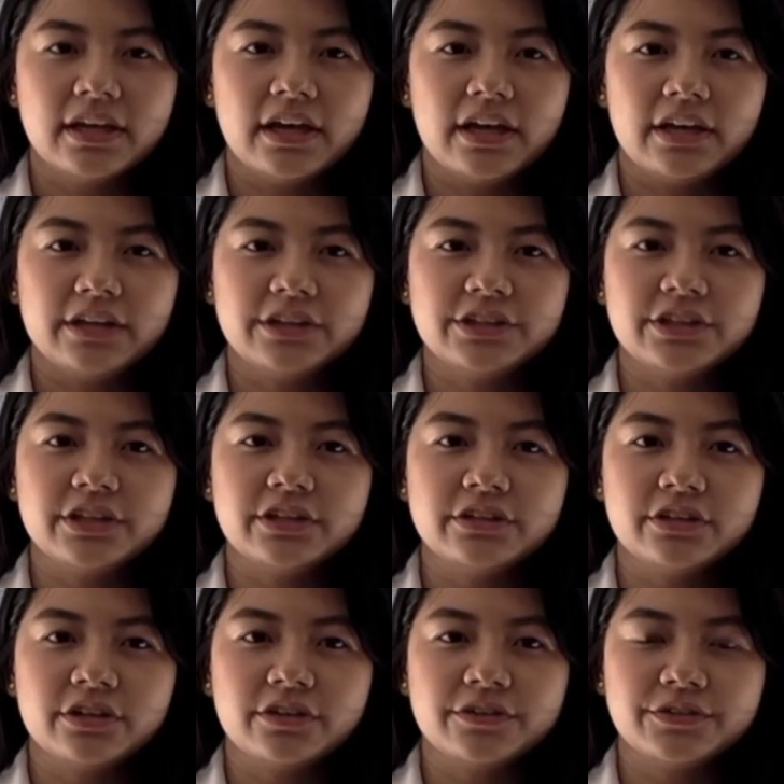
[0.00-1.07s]
Additional
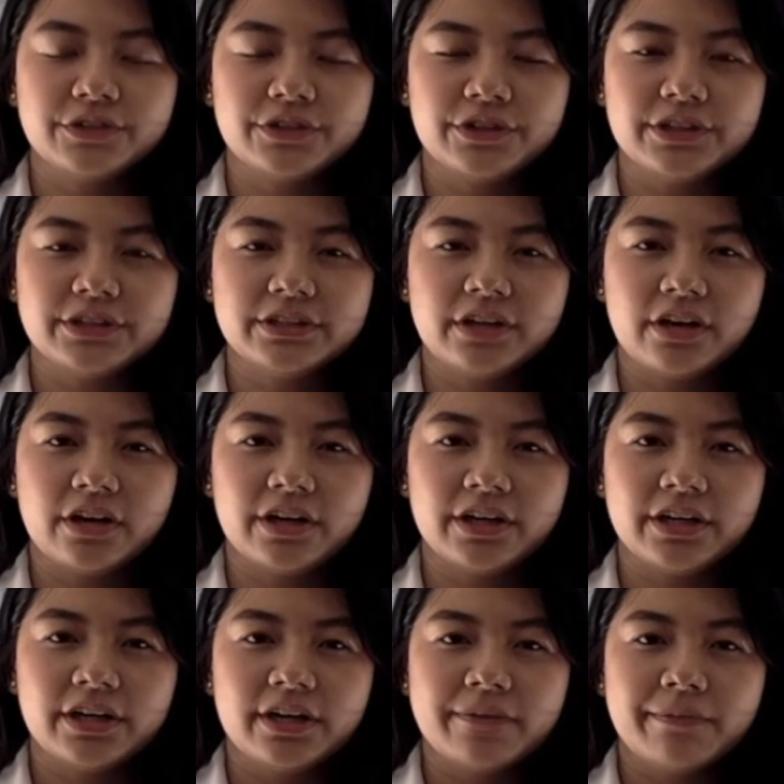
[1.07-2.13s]
drug of choice are
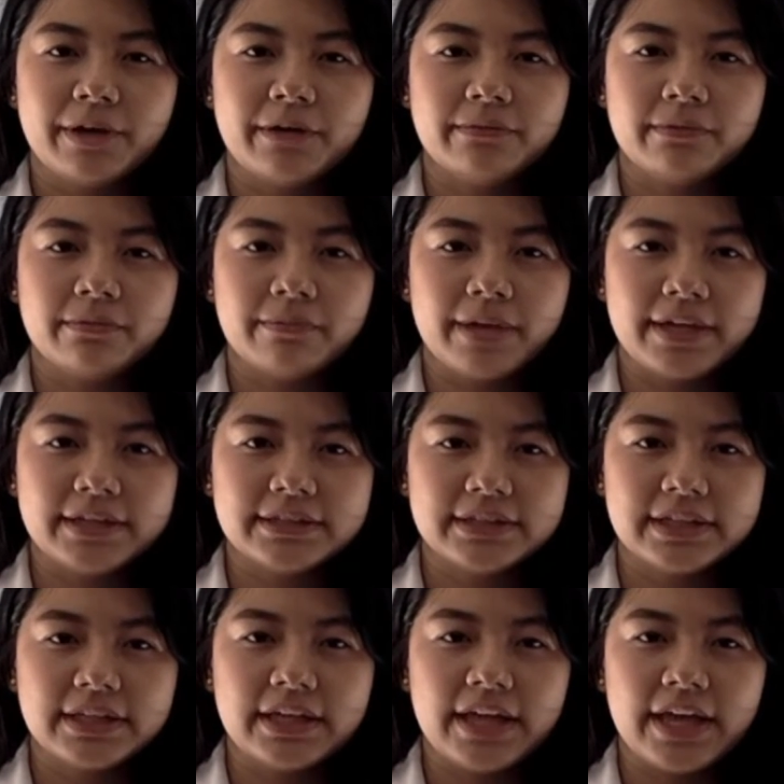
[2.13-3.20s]

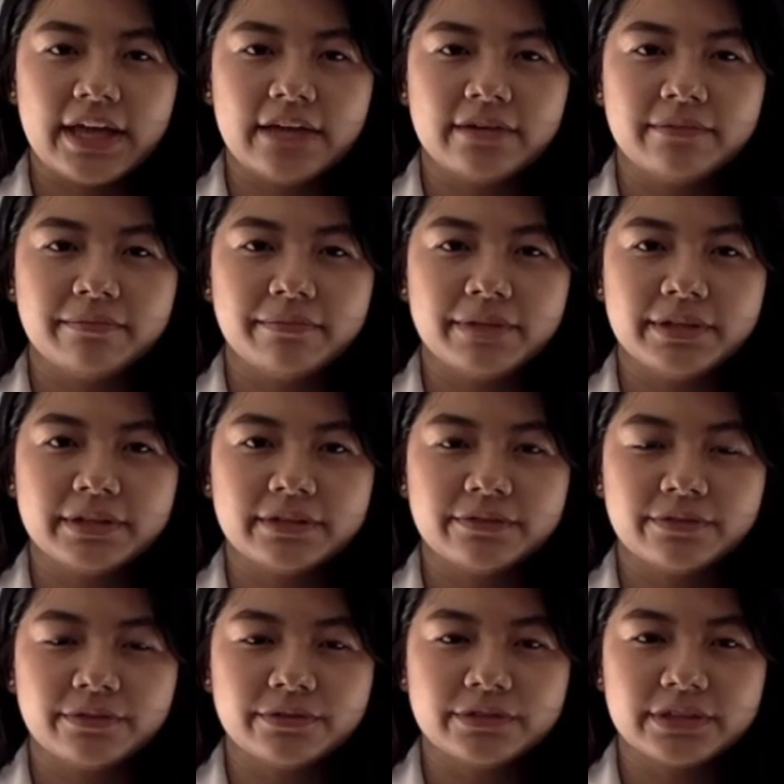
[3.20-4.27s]
pyromomycin and
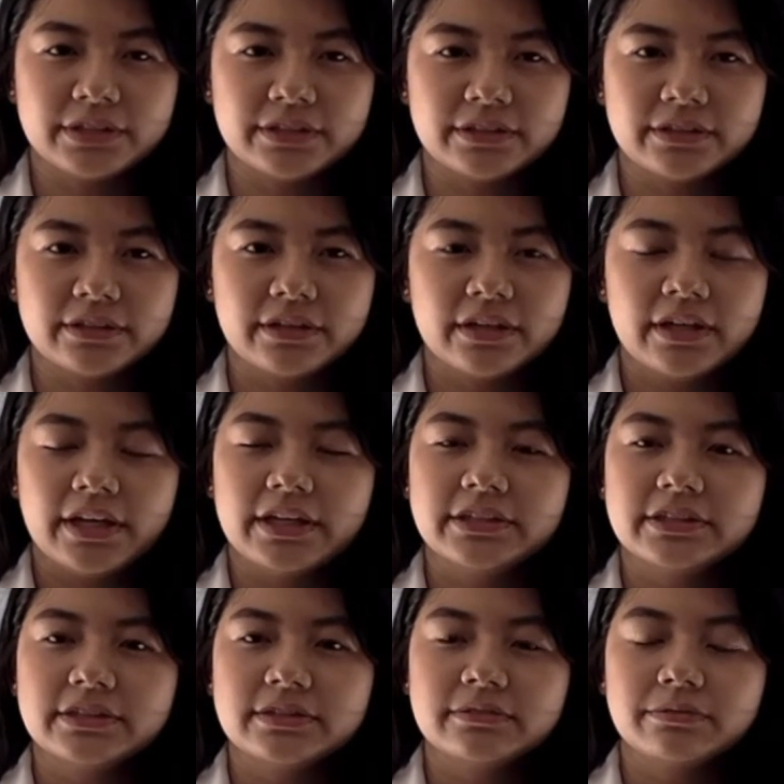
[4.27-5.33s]
miltefosine.
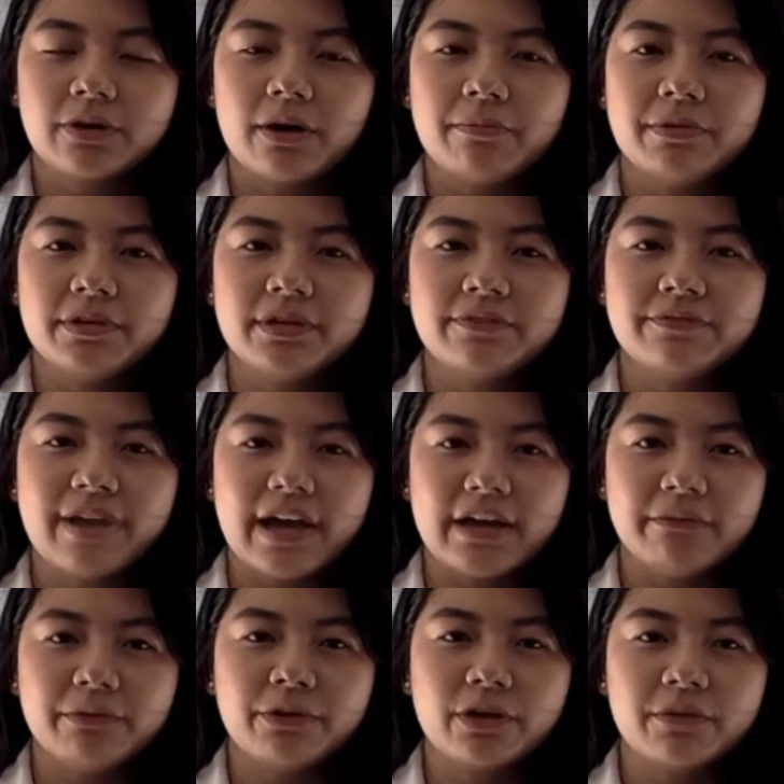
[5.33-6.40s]
It's more
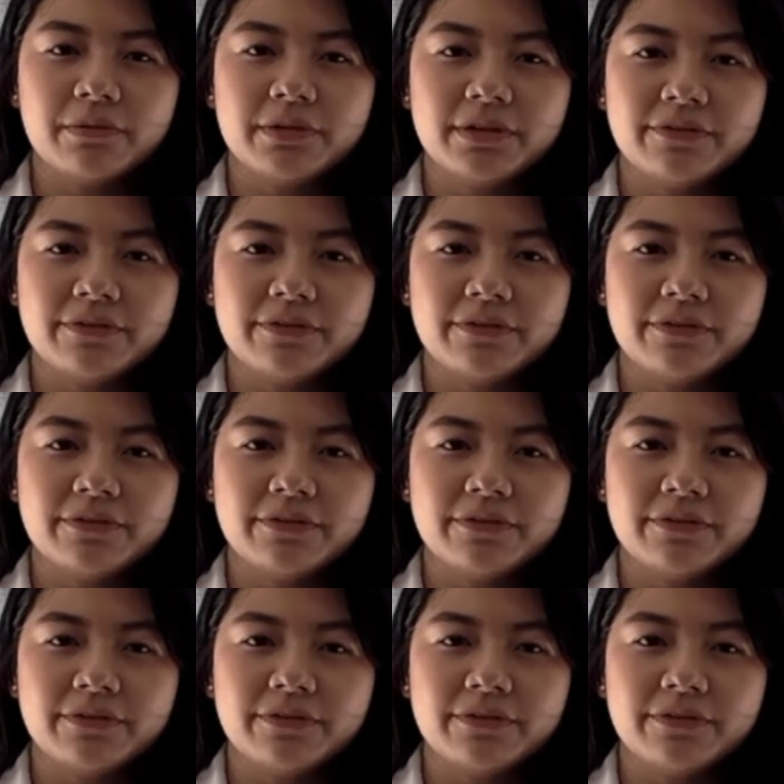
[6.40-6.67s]
commonly